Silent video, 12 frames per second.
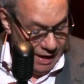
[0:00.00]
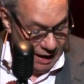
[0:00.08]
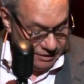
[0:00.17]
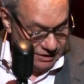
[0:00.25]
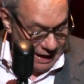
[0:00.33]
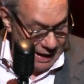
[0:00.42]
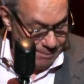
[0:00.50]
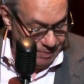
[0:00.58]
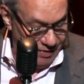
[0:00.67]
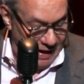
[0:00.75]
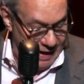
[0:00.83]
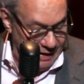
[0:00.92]
On top
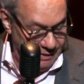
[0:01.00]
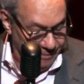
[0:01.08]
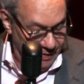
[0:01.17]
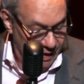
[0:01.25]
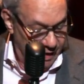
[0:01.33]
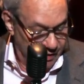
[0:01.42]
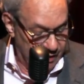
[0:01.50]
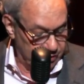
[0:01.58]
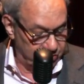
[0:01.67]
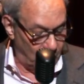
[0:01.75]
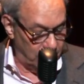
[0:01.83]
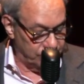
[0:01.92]
of that,
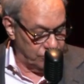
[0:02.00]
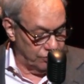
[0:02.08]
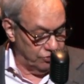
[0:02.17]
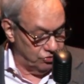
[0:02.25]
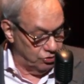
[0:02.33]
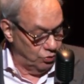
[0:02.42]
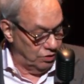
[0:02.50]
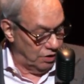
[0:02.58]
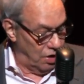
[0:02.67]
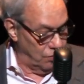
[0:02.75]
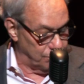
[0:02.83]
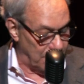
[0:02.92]
There's also the student
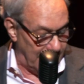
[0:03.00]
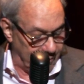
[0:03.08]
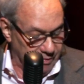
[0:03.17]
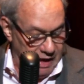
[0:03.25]
loan problem.